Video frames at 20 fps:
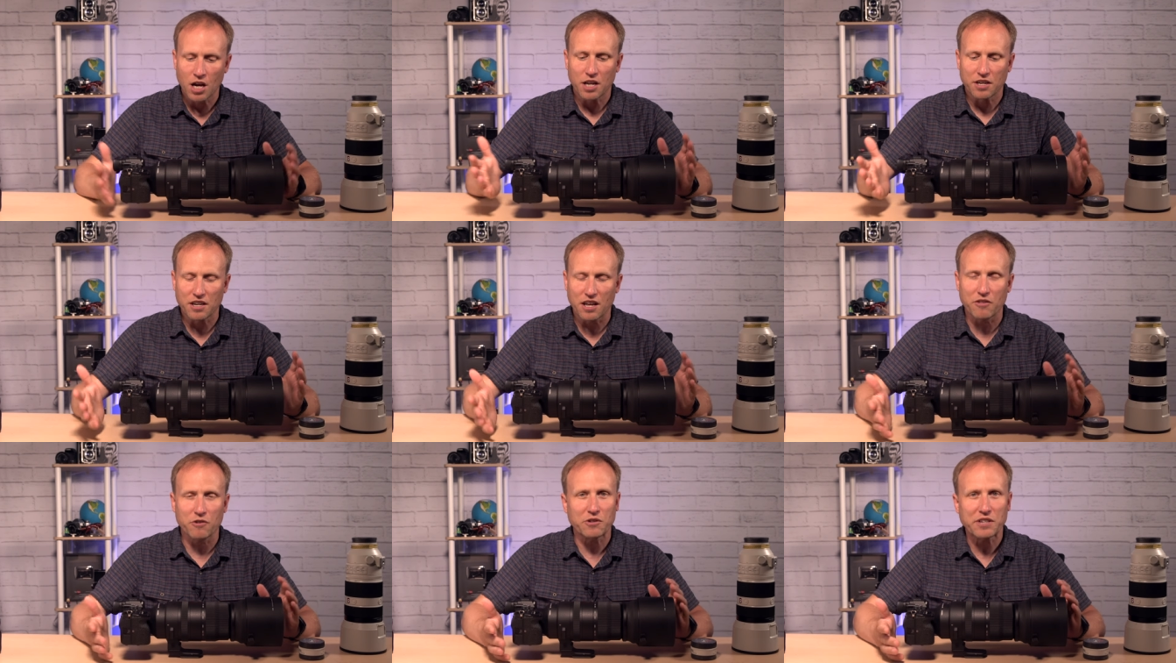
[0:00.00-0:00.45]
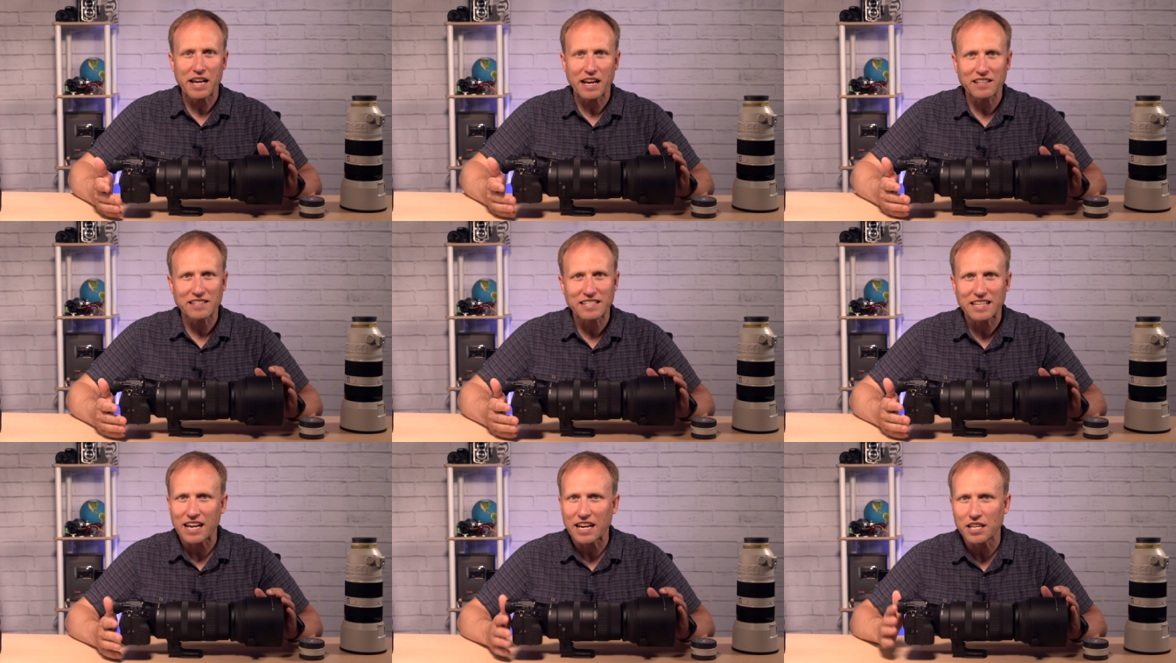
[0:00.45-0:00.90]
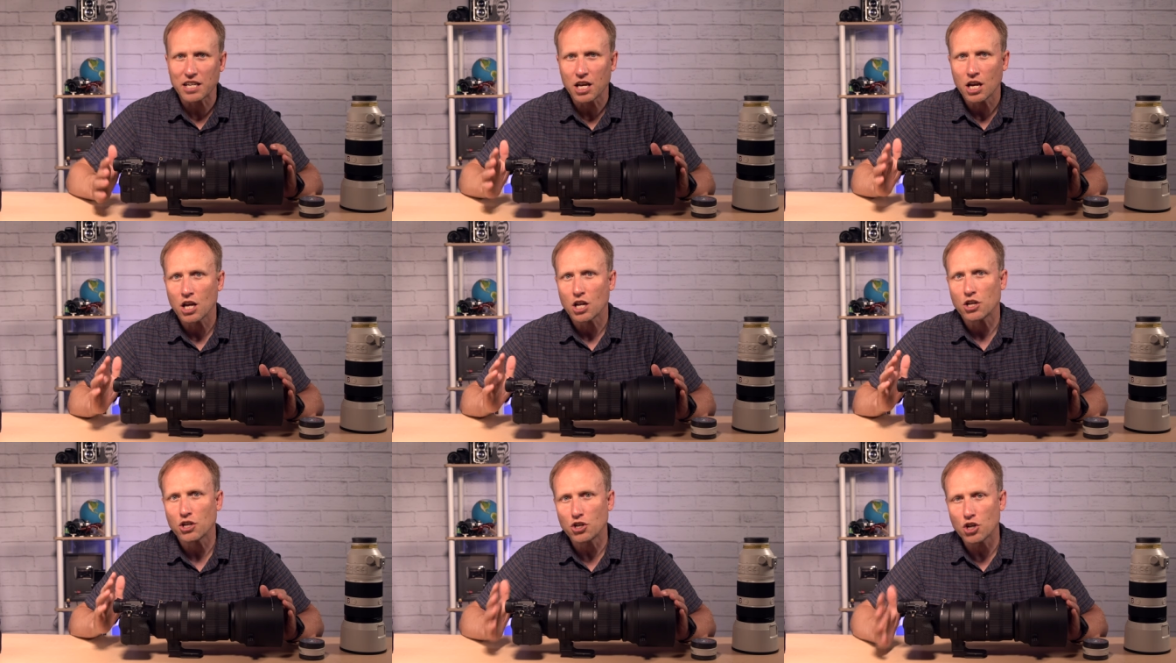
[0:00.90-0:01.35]
Another downside,
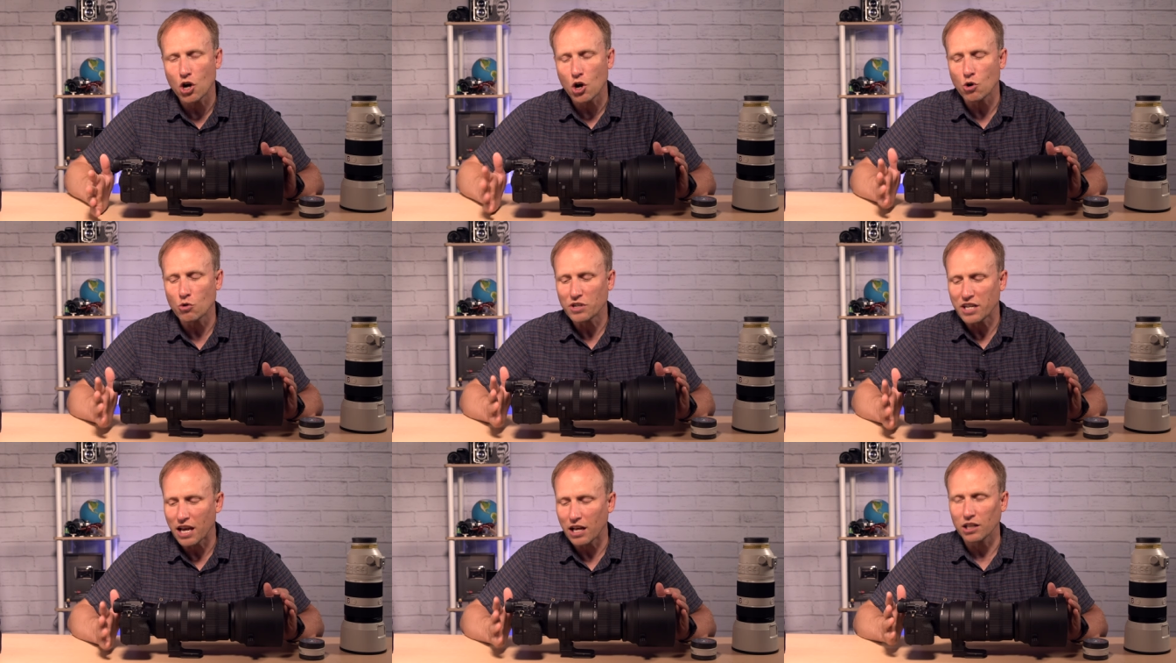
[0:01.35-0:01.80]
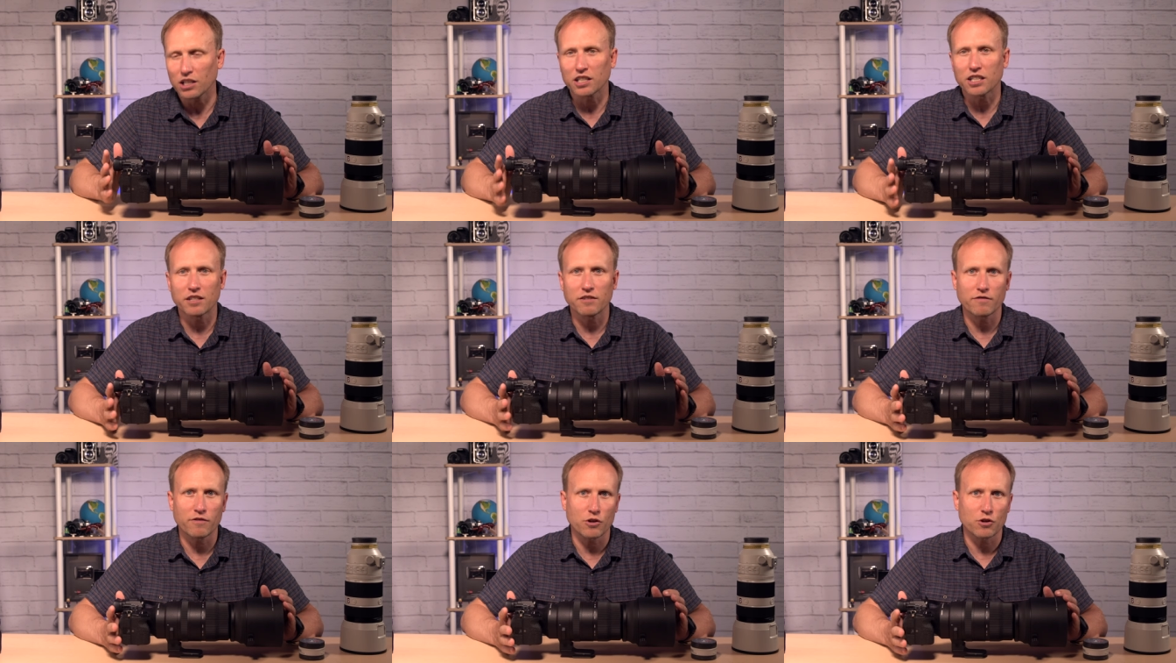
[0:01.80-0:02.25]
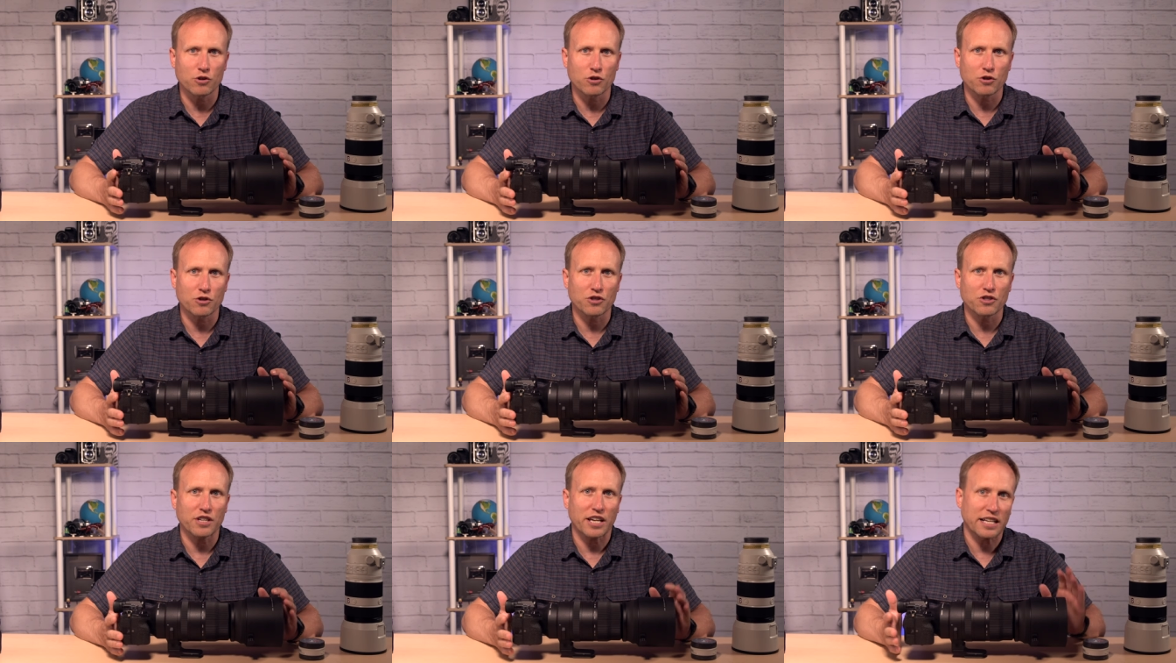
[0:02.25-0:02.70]
no teleconverters